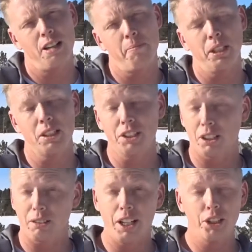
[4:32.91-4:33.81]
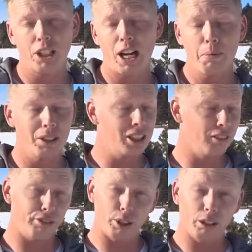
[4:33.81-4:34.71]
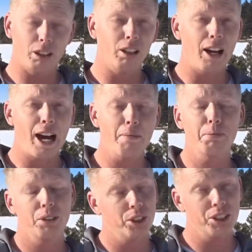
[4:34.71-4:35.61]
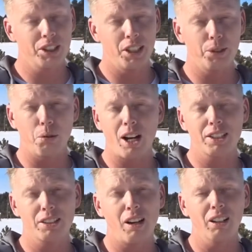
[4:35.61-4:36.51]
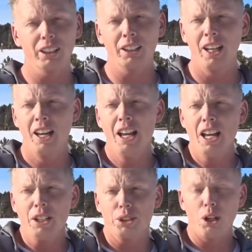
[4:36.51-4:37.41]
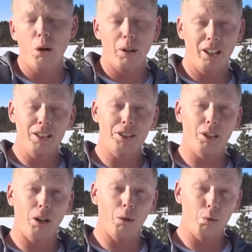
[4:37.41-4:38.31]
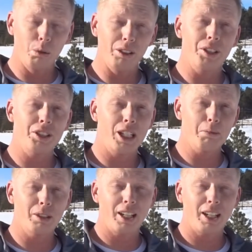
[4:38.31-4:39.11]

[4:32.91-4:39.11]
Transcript: it does a great job. It doesn't frontal collapse, it just stays rock solid. So it is a really stable